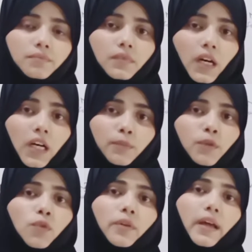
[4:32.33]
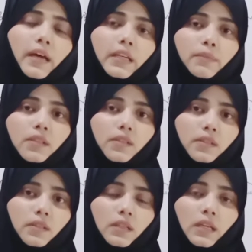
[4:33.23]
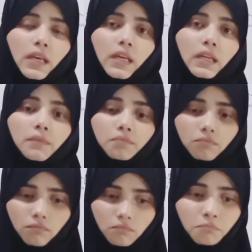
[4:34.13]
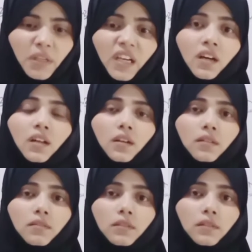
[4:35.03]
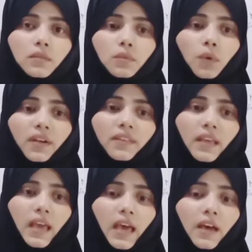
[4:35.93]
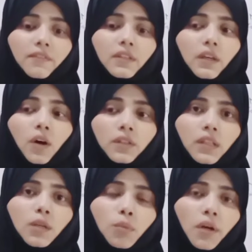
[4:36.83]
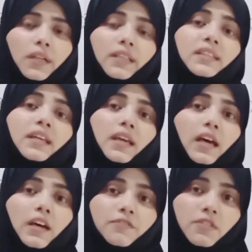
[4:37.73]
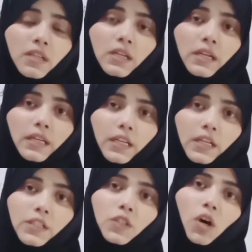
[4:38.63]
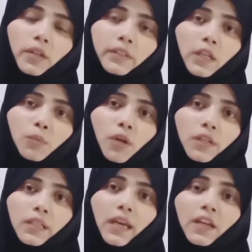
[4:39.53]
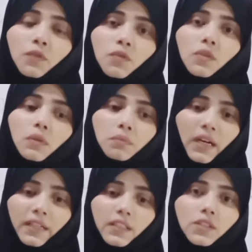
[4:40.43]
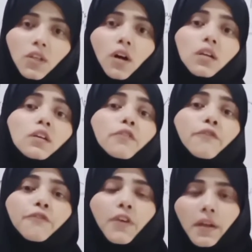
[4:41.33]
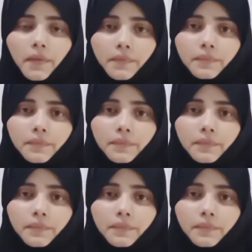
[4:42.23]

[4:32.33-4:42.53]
herbivore animals. Bear, what they have on their body? They have hairs on their body, and that is called fur.